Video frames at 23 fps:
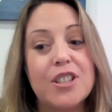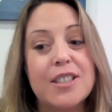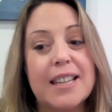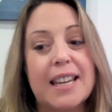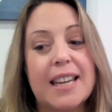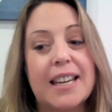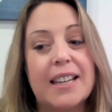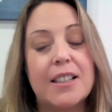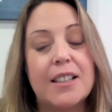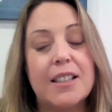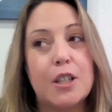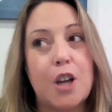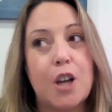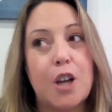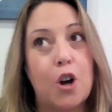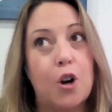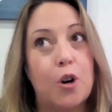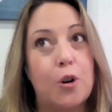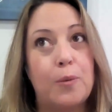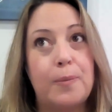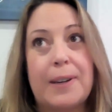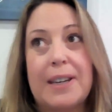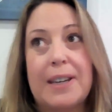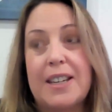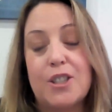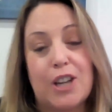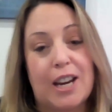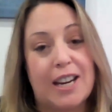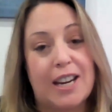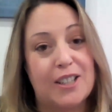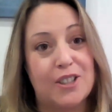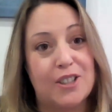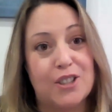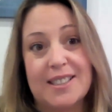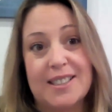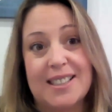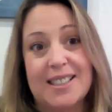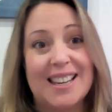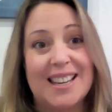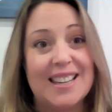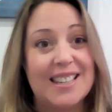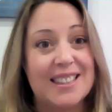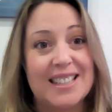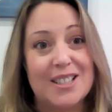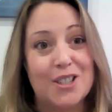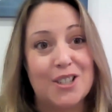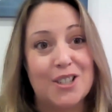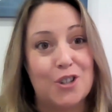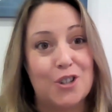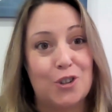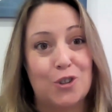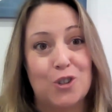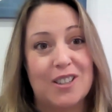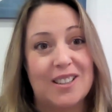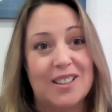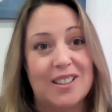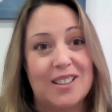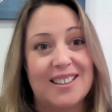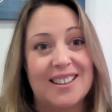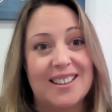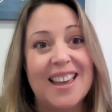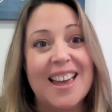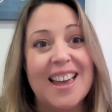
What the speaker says: seeing so many changes in these children,